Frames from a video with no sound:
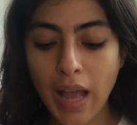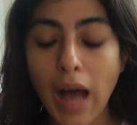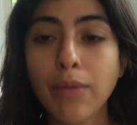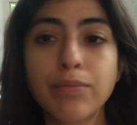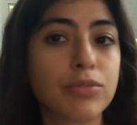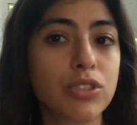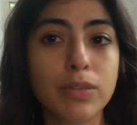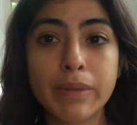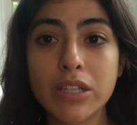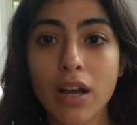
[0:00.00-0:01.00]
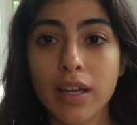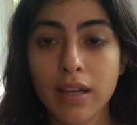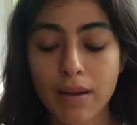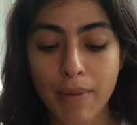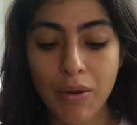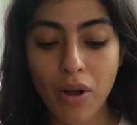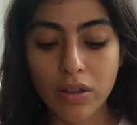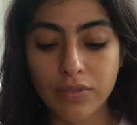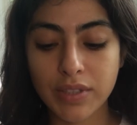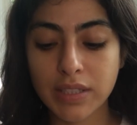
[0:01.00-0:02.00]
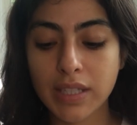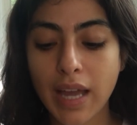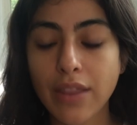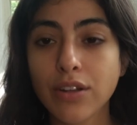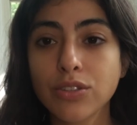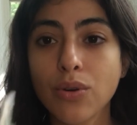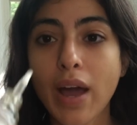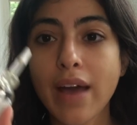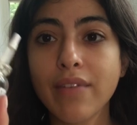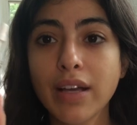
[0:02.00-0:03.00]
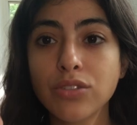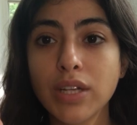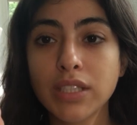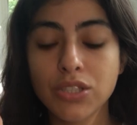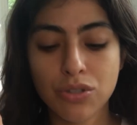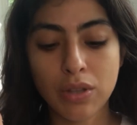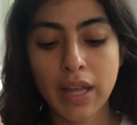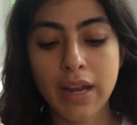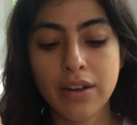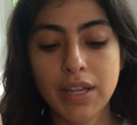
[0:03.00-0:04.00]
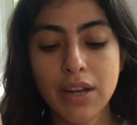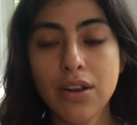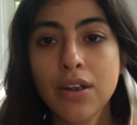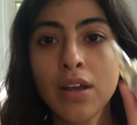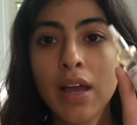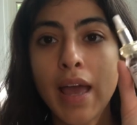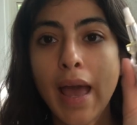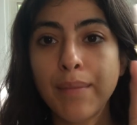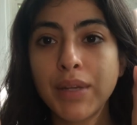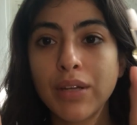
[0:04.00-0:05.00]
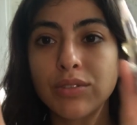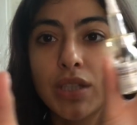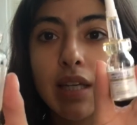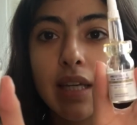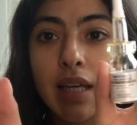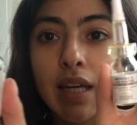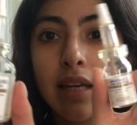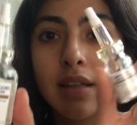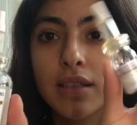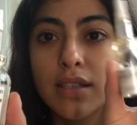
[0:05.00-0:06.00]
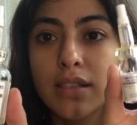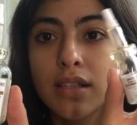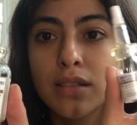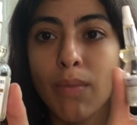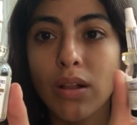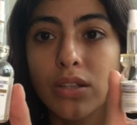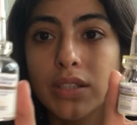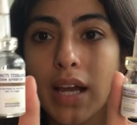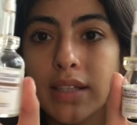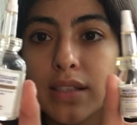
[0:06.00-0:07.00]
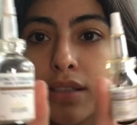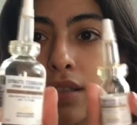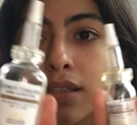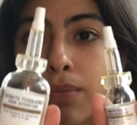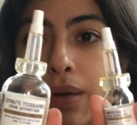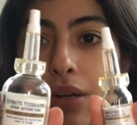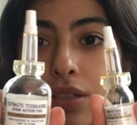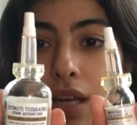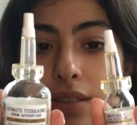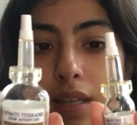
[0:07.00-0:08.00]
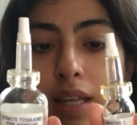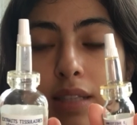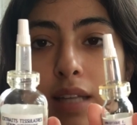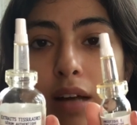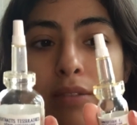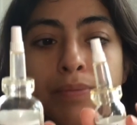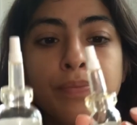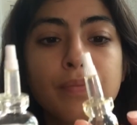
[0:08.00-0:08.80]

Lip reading: I'll just be talking about all of these together. So I have Extraits tissulaire here, Amniotique E. This is the smaller size. This is the bigger size that they sell.